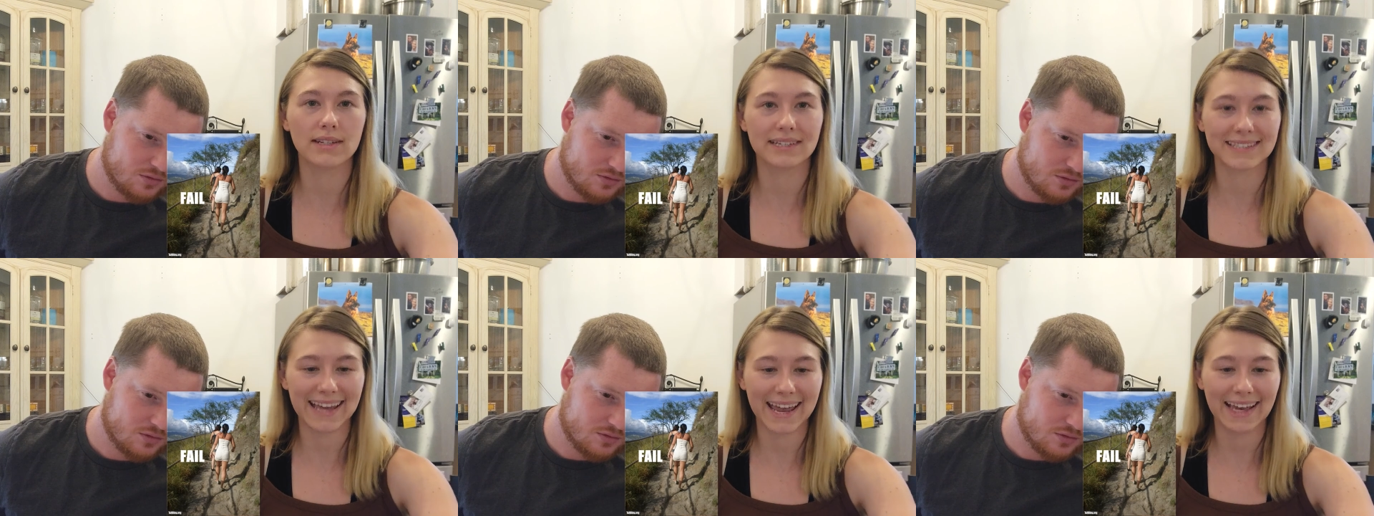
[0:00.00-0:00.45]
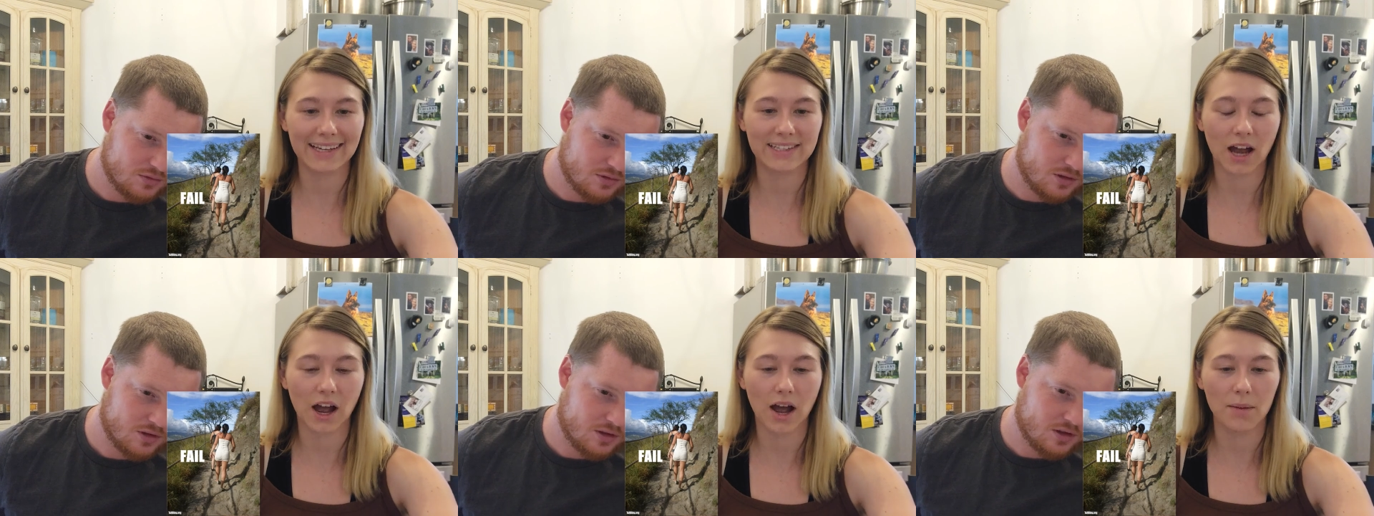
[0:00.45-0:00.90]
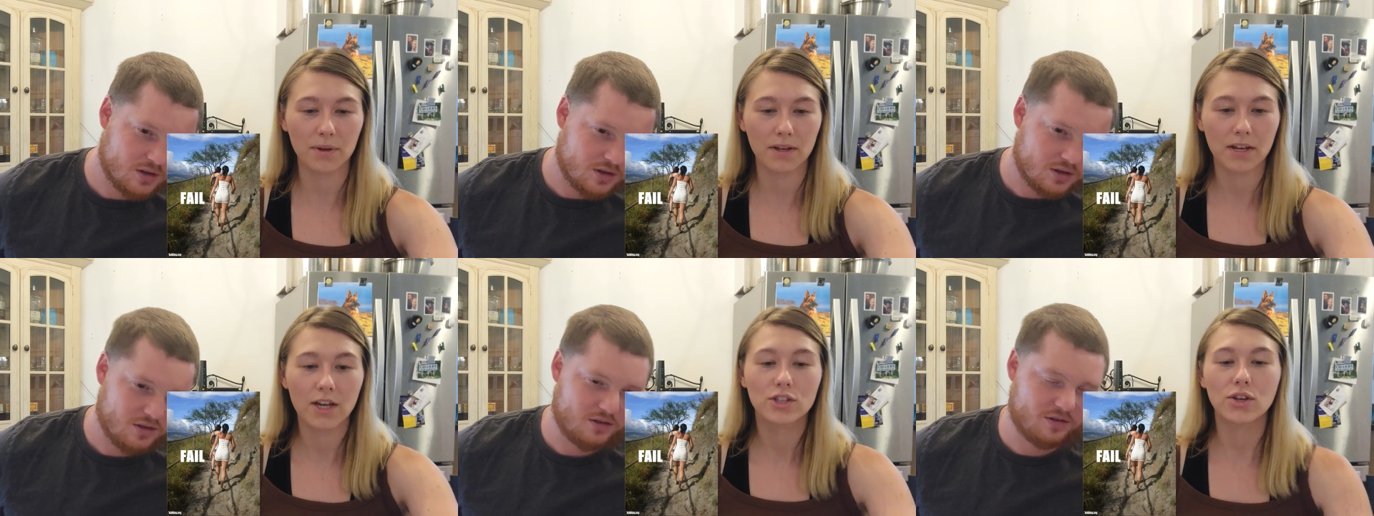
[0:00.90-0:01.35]
Speaker 1: and a tank
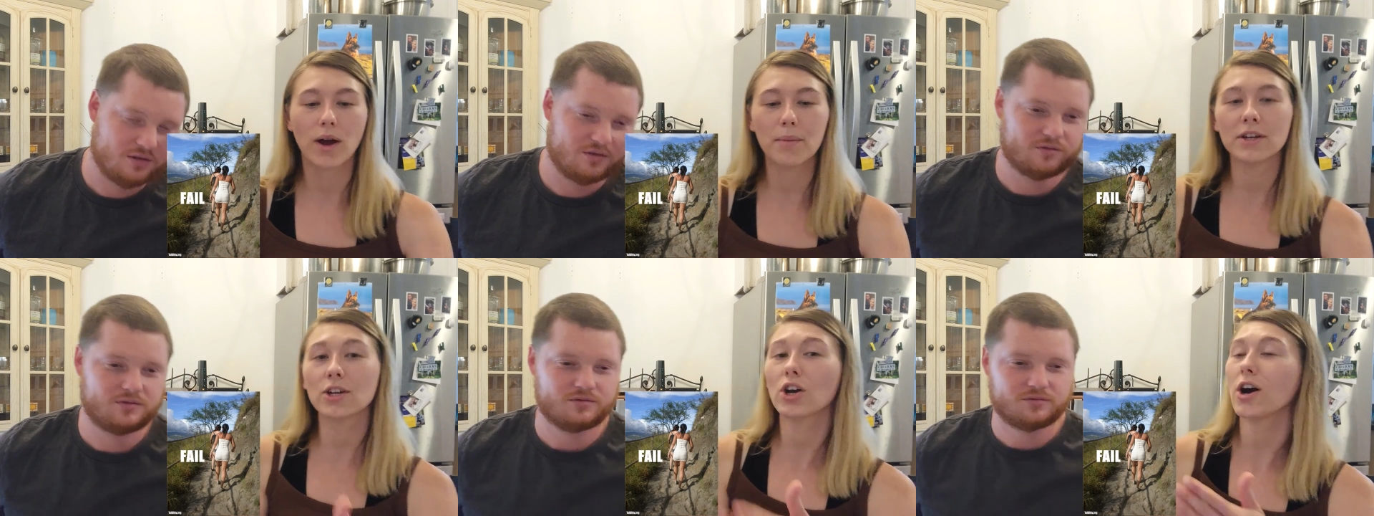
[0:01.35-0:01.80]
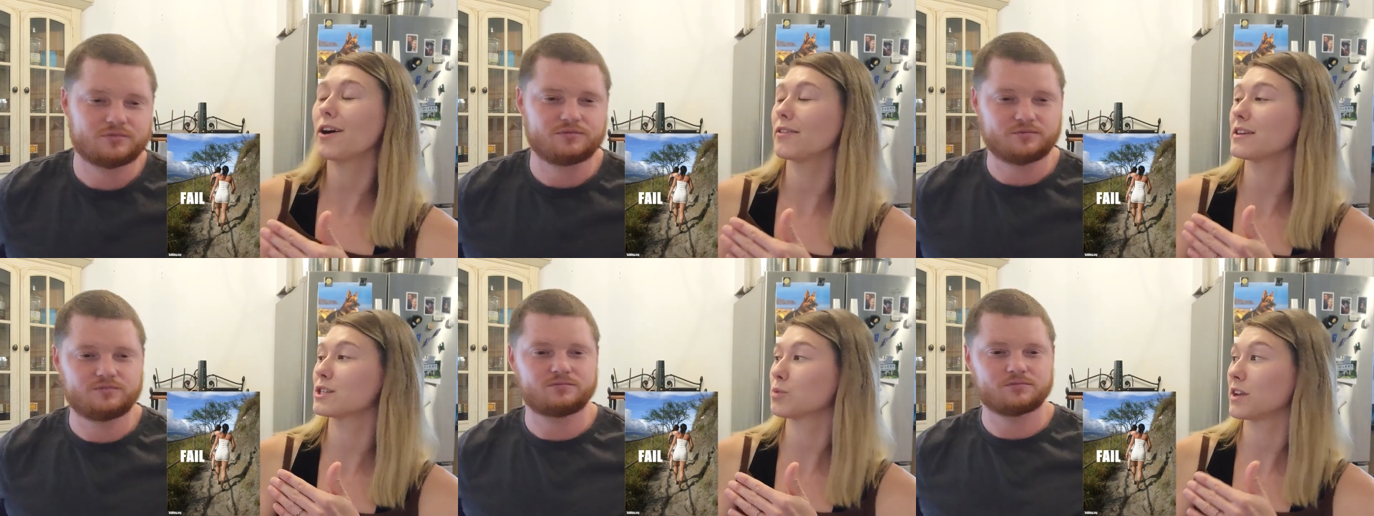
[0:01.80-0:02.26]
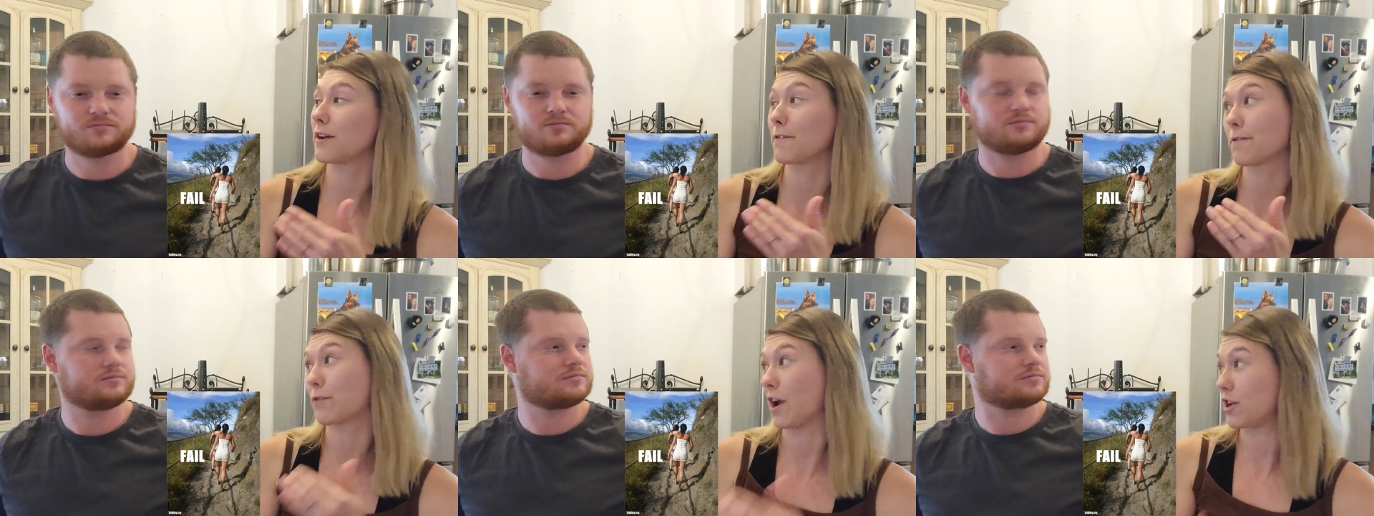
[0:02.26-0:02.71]
top. So I'm gonna call this one
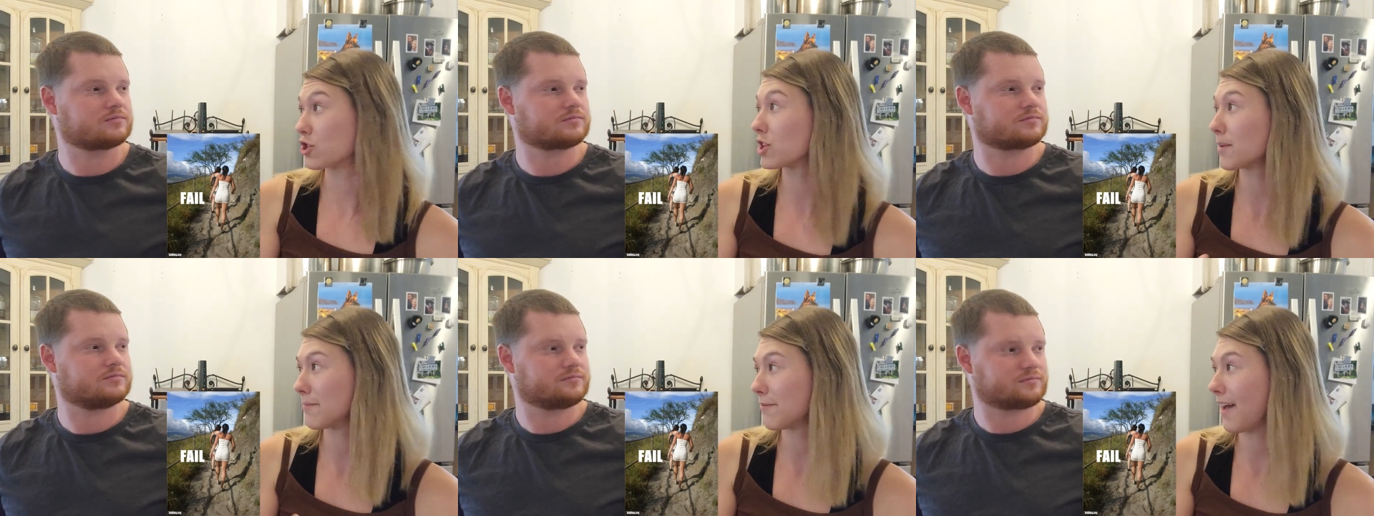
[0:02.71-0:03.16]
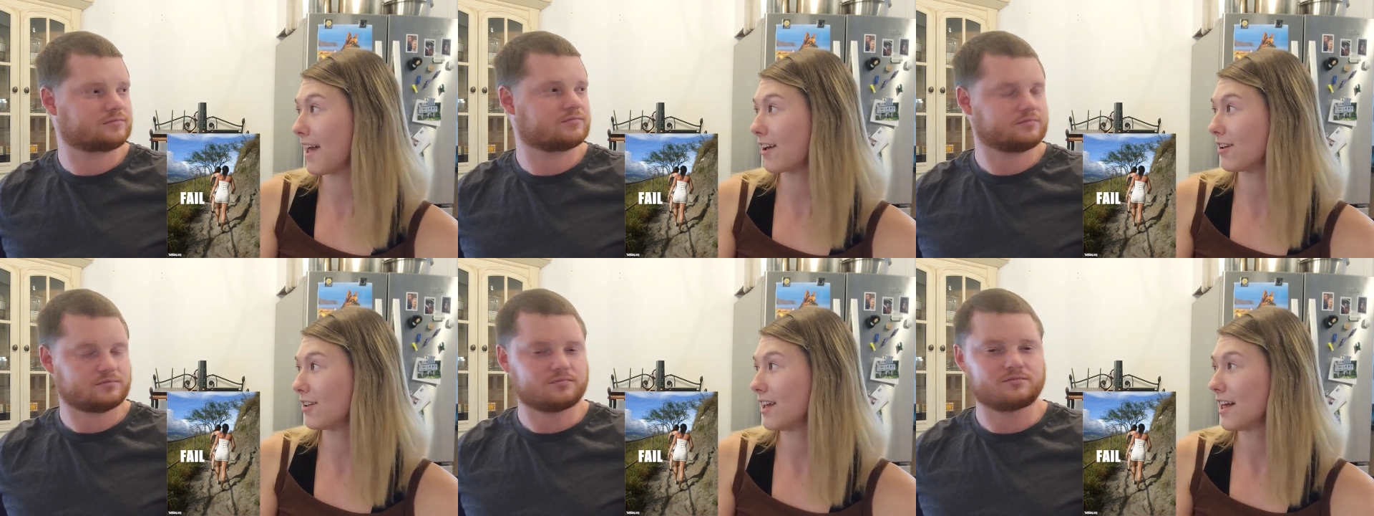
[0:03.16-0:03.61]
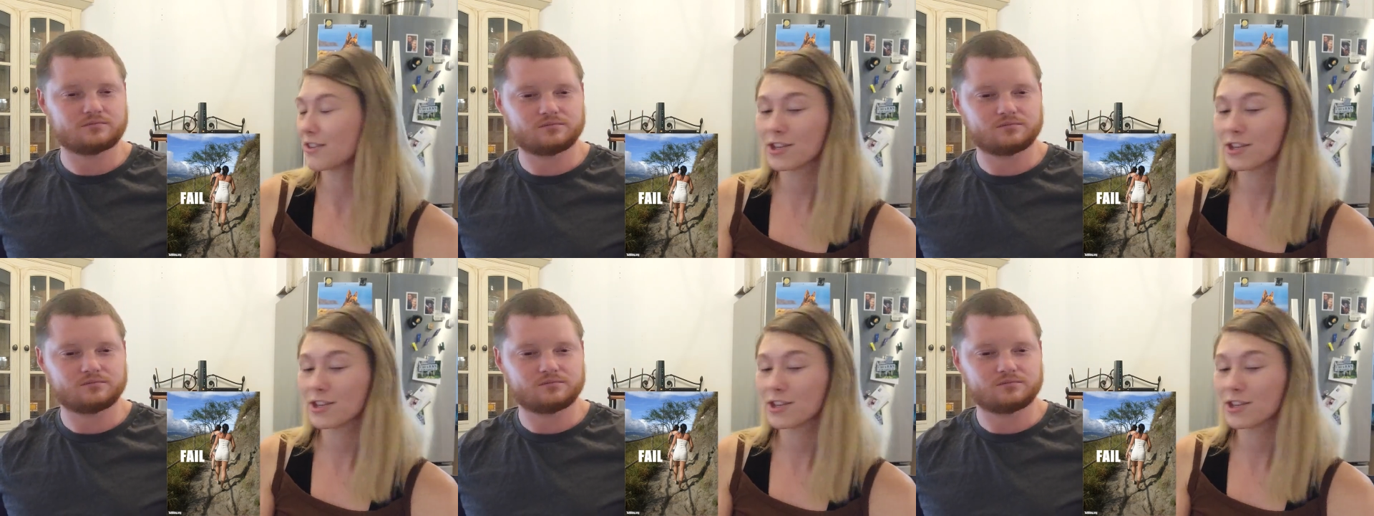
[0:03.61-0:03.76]
a friendship fail.